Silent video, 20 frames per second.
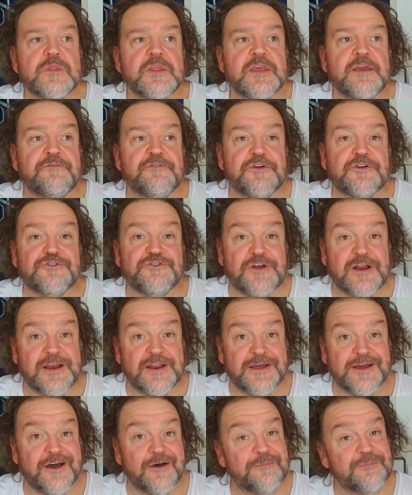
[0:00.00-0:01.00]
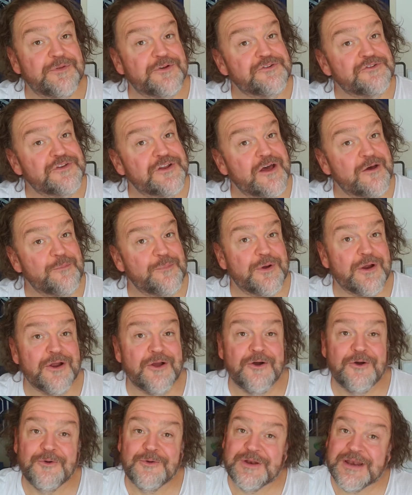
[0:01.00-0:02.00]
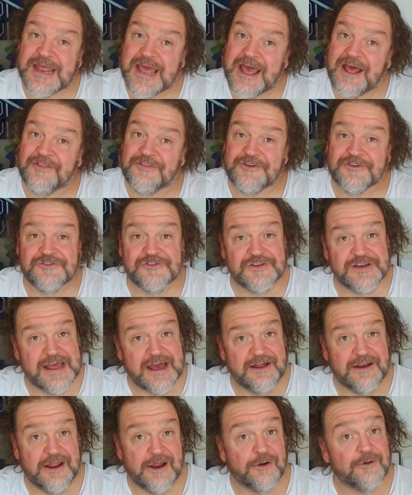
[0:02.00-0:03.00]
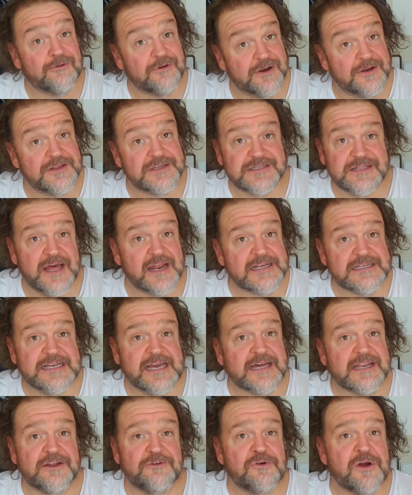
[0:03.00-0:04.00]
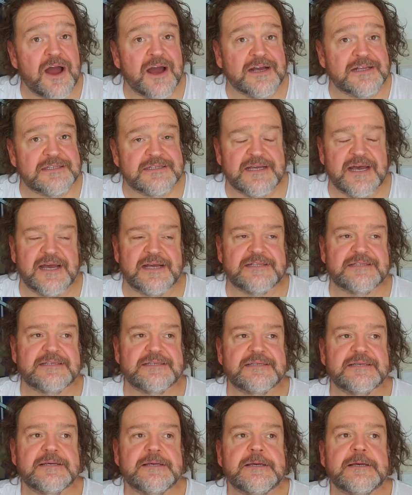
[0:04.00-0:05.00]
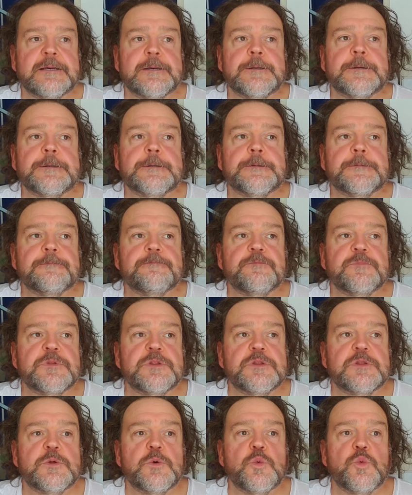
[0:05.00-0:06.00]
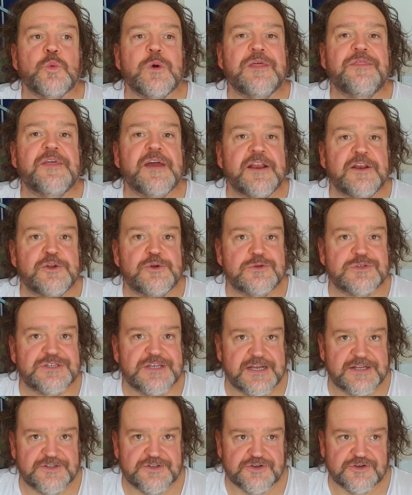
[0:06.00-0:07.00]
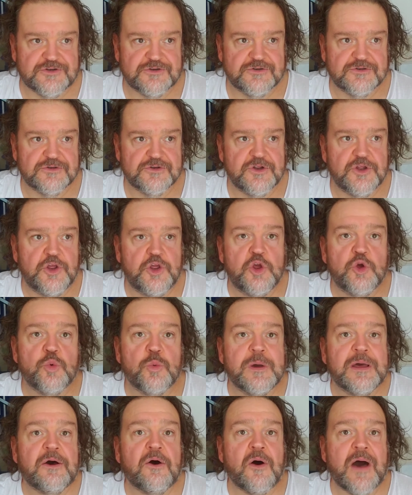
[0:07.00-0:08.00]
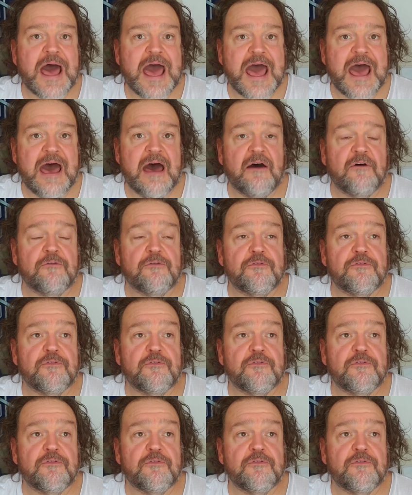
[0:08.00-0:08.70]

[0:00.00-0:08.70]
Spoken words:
If you're trending up, there's an up arrow, and down, there's a down arrow, and it's not exactly rocket science. With a new sensor, you will have